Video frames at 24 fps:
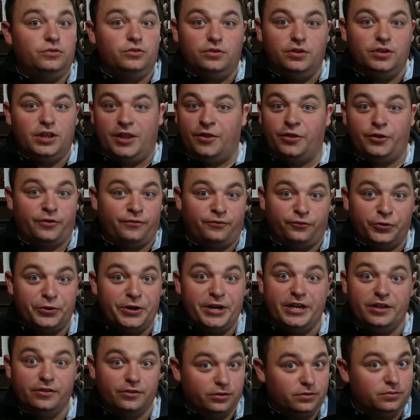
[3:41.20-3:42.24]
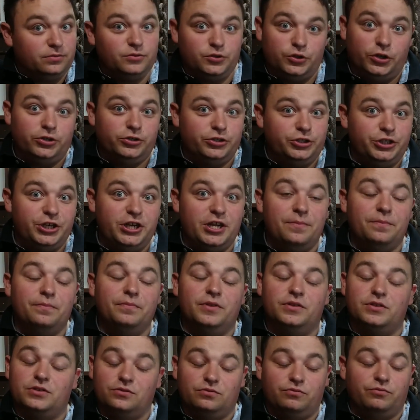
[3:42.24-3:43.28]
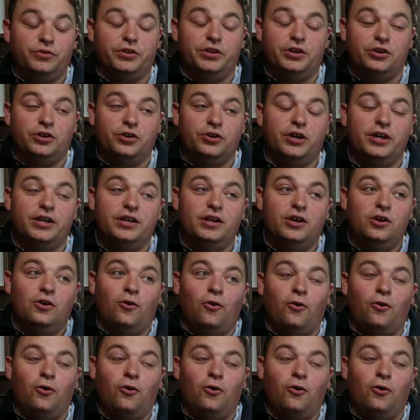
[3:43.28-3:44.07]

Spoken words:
And they're free, they're dirt cheap. It's really good.